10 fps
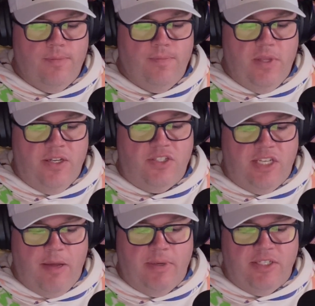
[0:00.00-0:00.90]
In a
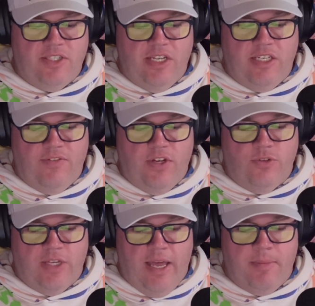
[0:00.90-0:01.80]
statement to CTV
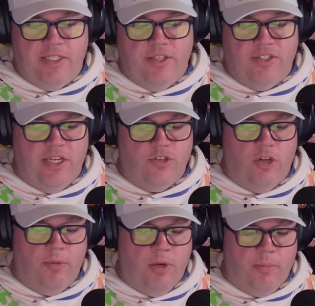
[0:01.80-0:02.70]
News Edmonton, the Central
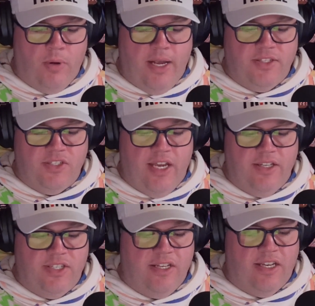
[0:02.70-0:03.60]
Alberta Pride Society
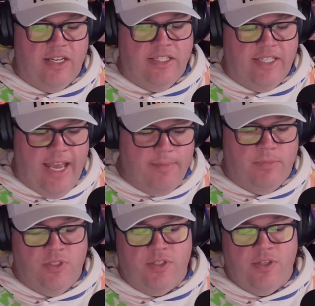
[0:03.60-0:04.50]
said it
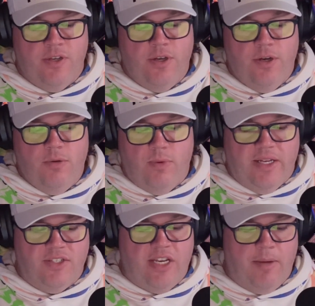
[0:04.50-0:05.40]
condemns
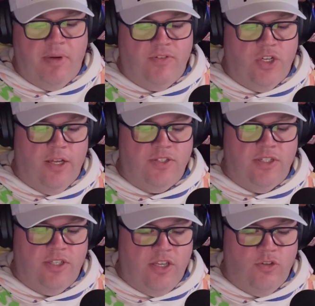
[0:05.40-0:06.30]
reinstatement of
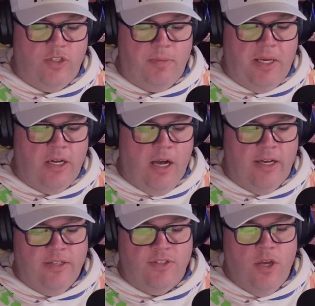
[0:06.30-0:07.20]
Johnson to the UCP
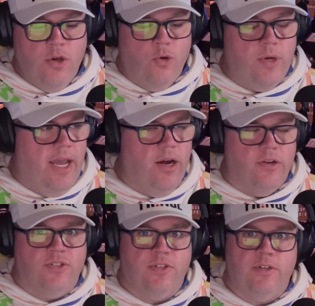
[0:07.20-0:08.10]
caucus. Who
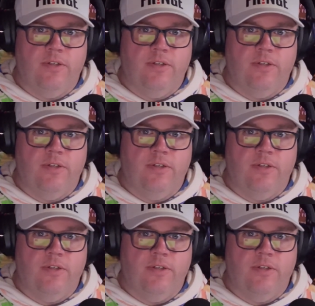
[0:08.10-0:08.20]
cares?